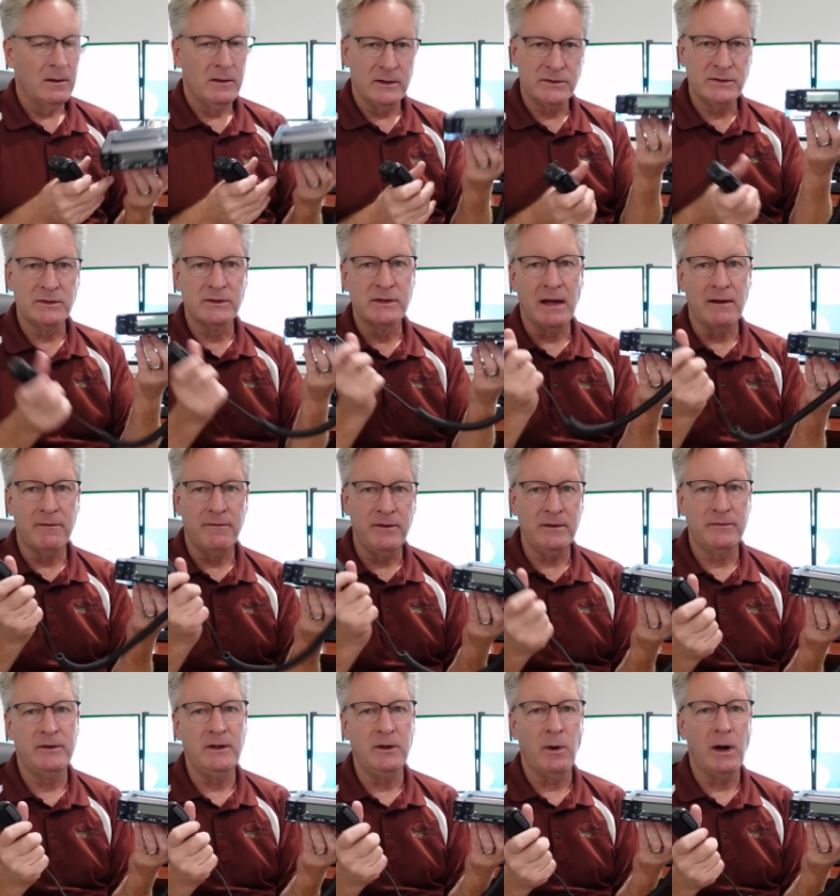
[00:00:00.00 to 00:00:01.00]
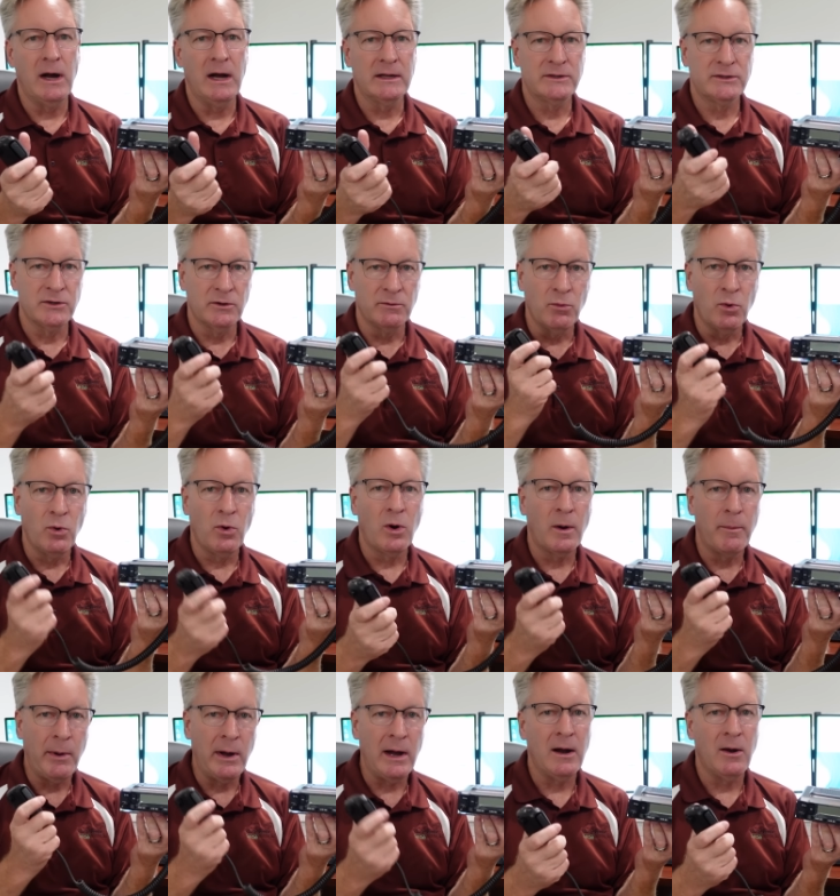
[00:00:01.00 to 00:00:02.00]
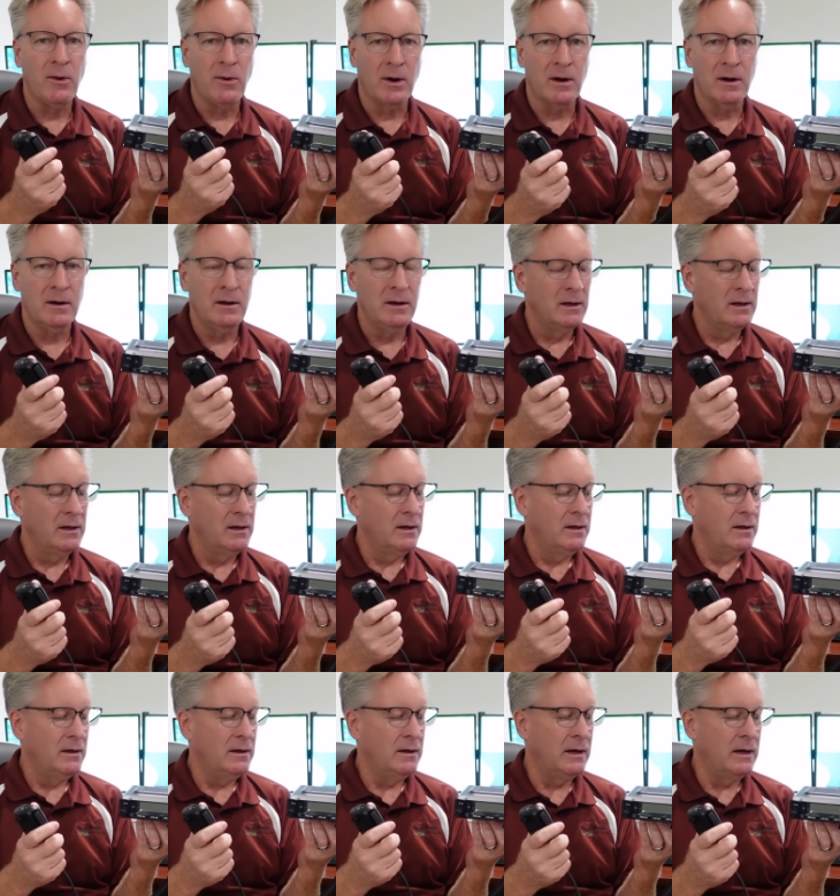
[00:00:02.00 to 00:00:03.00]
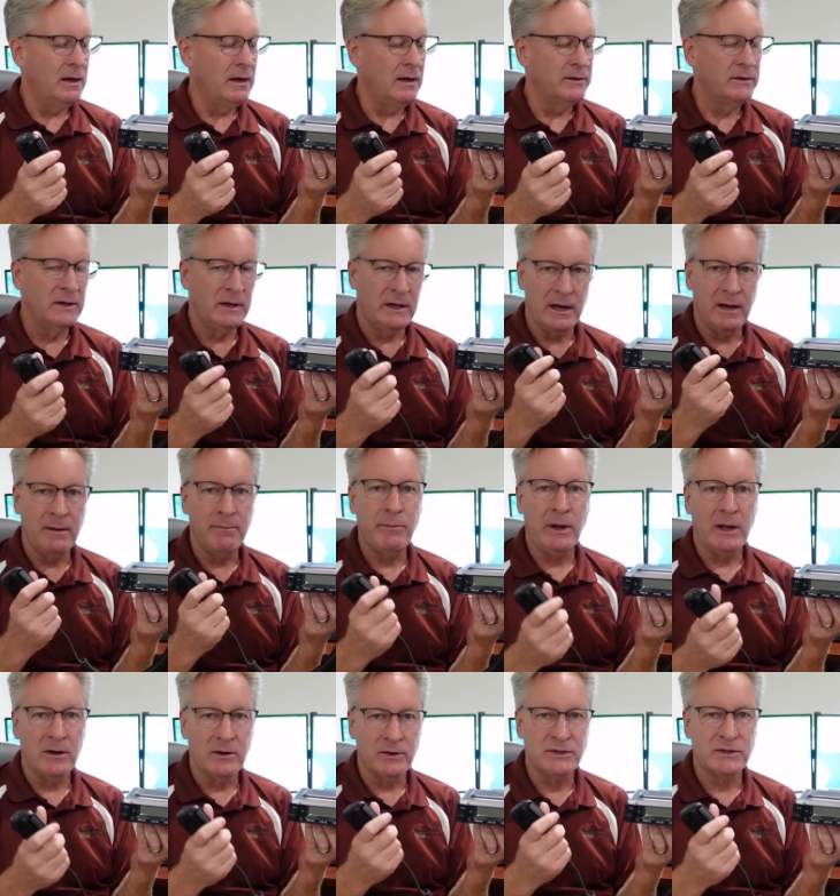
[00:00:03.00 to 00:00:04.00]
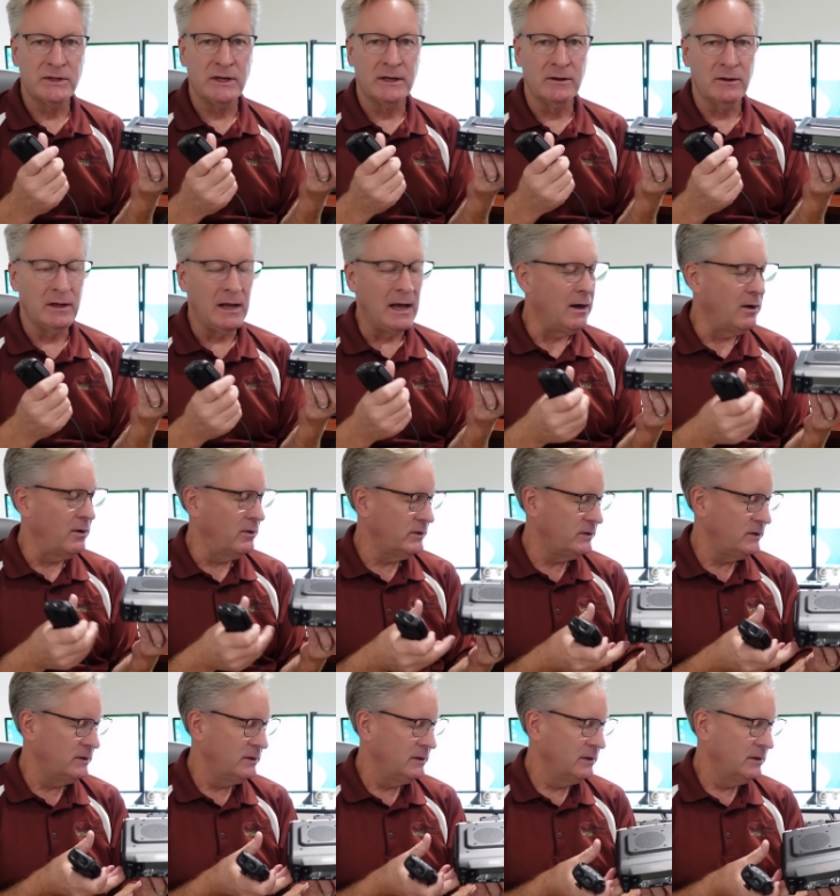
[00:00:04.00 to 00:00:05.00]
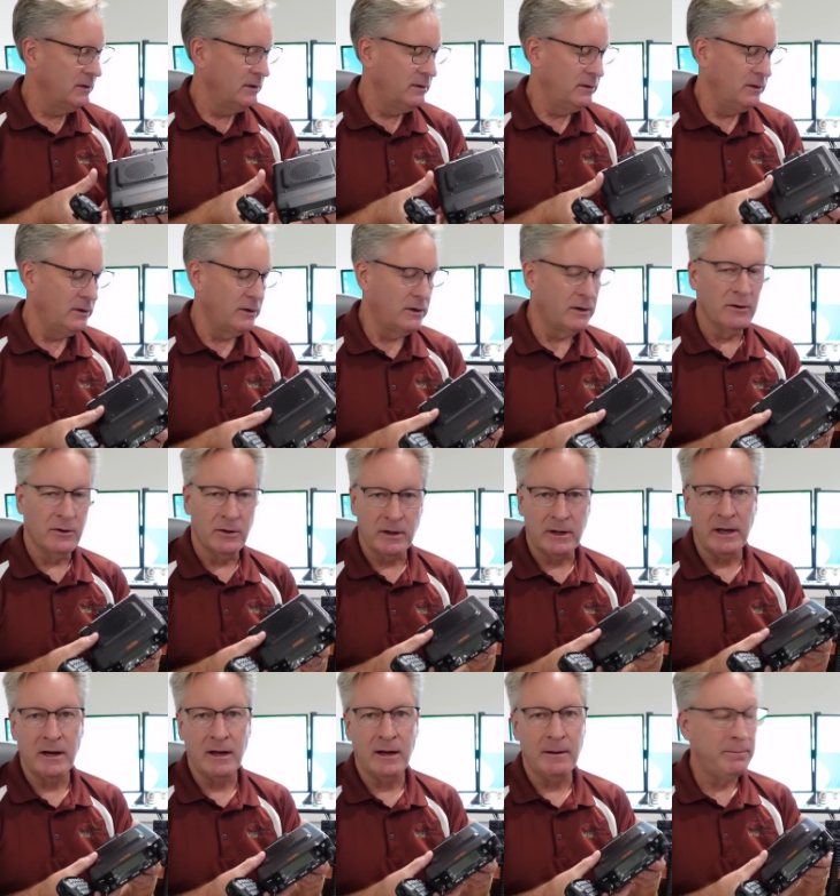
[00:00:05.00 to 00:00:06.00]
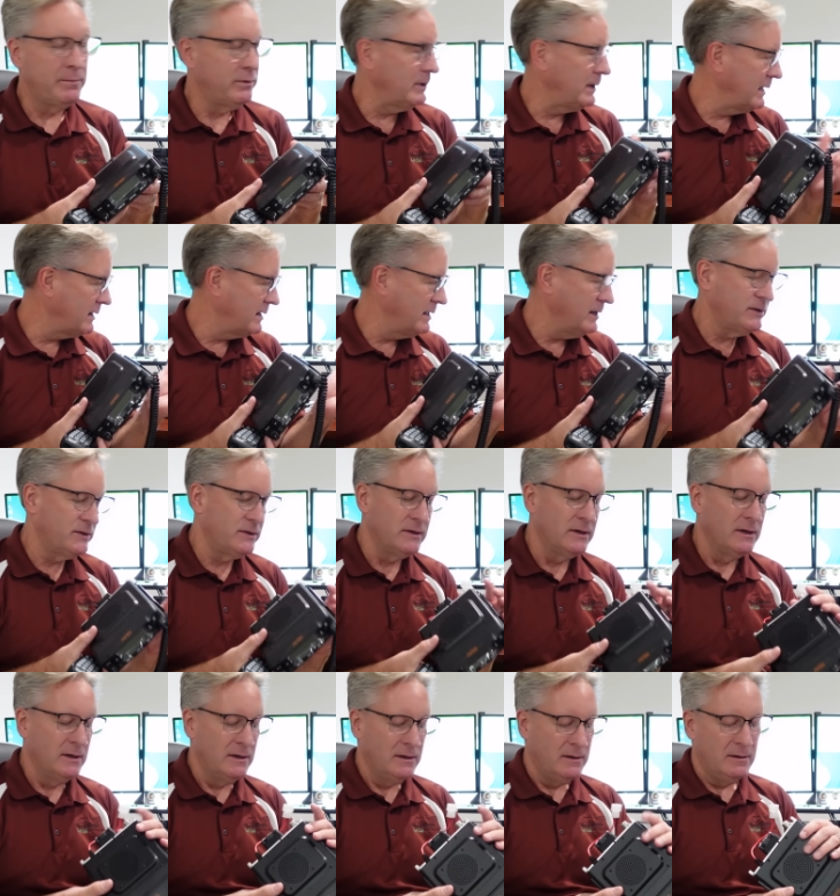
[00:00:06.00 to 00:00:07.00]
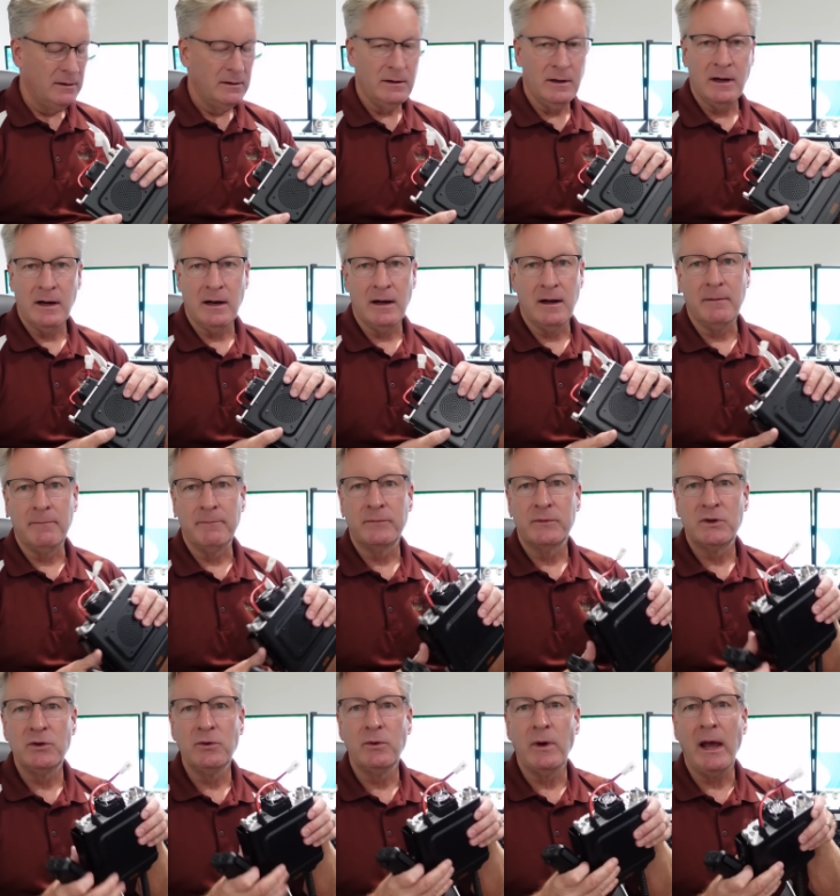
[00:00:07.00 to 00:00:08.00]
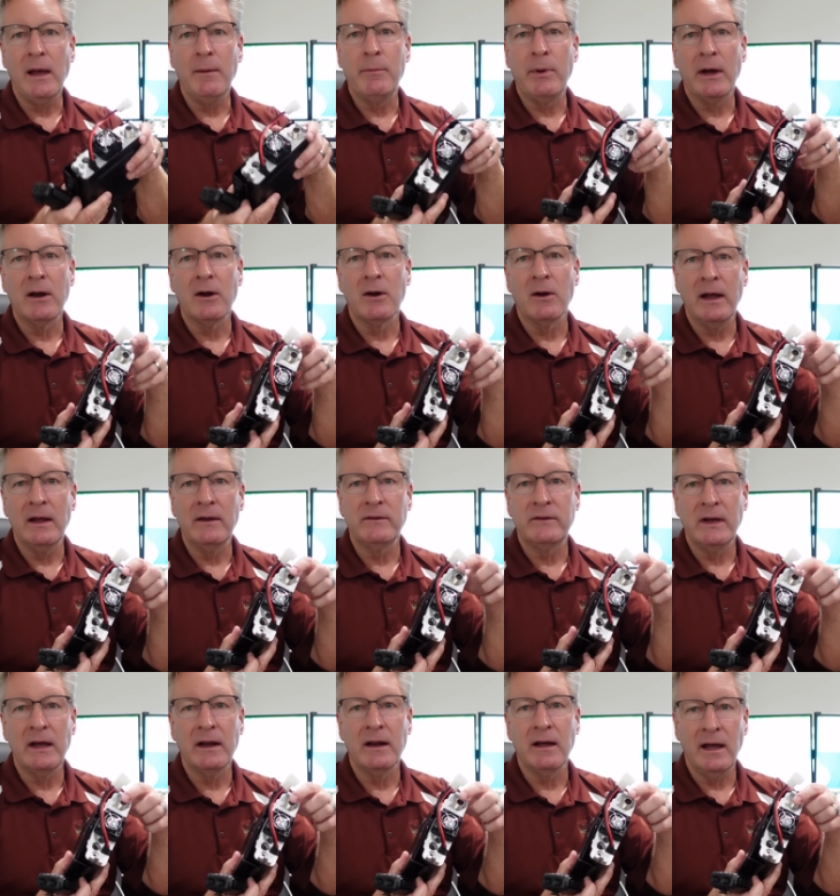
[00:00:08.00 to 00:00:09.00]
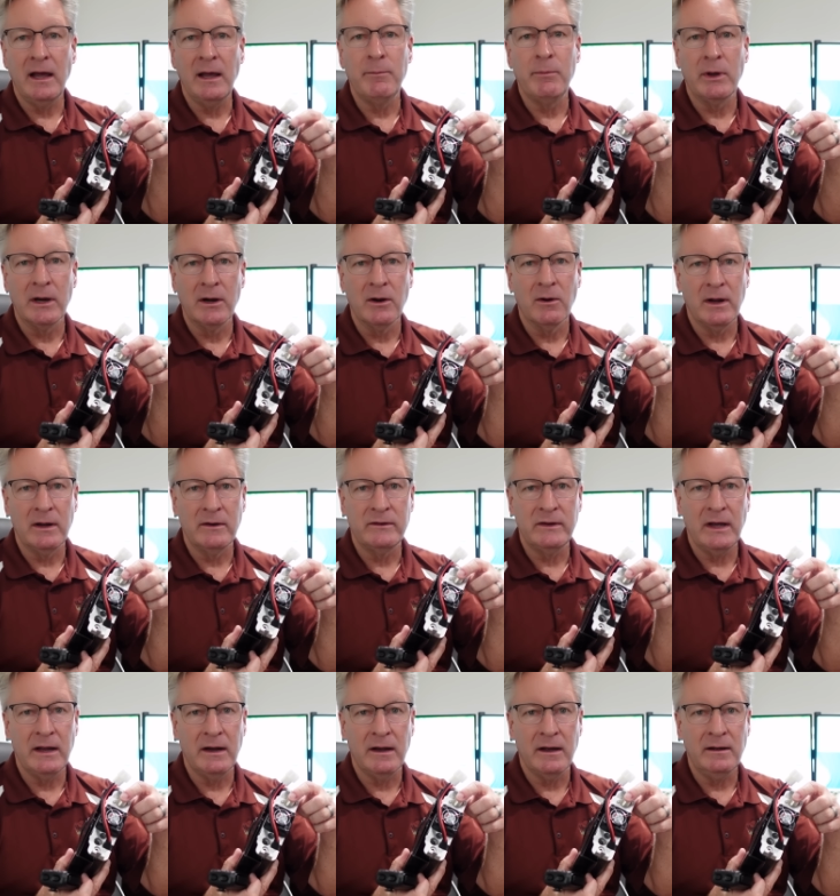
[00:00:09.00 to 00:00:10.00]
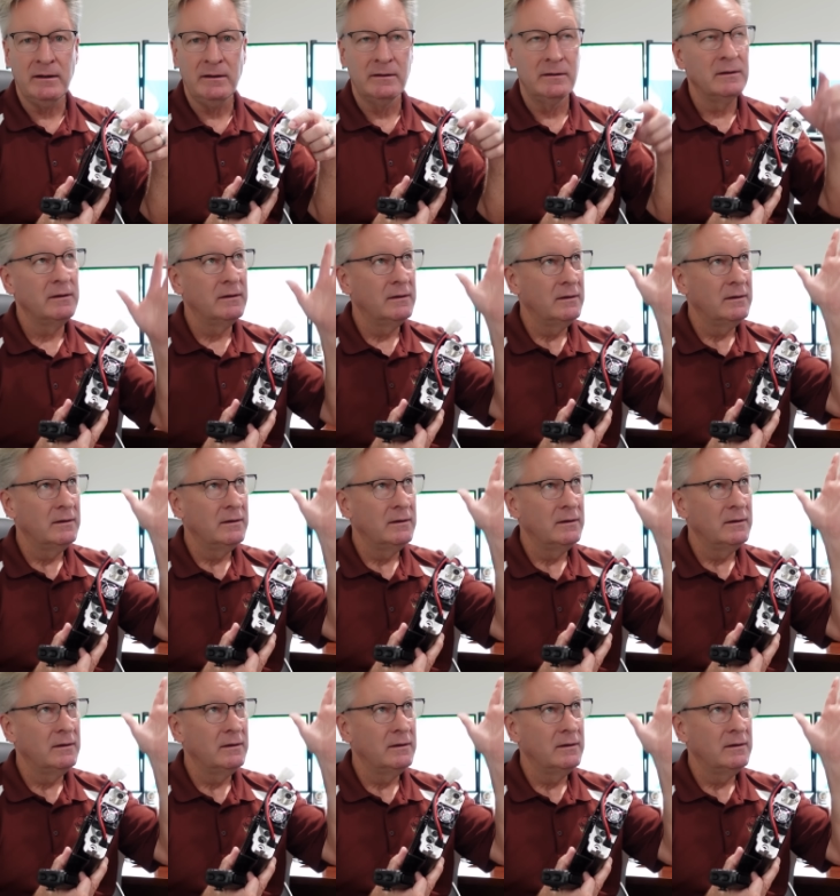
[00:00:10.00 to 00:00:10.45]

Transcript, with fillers: This has got 50 watts, so more power to get a better signal out. You can hook it up like this to a better antenna, a bigger antenna,